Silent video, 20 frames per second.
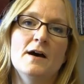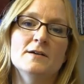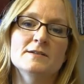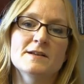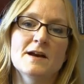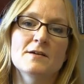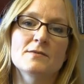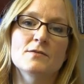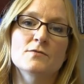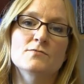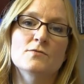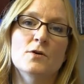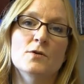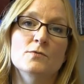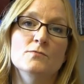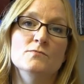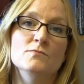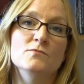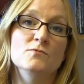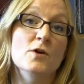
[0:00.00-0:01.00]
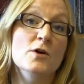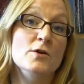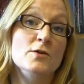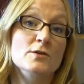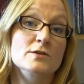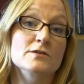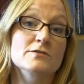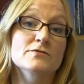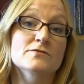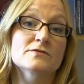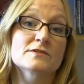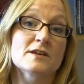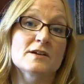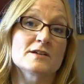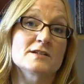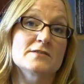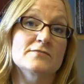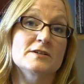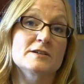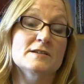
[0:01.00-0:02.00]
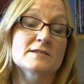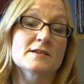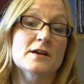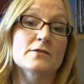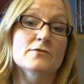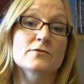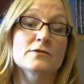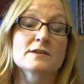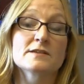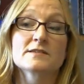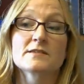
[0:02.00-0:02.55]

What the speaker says: down the wrong road of scientific discovery.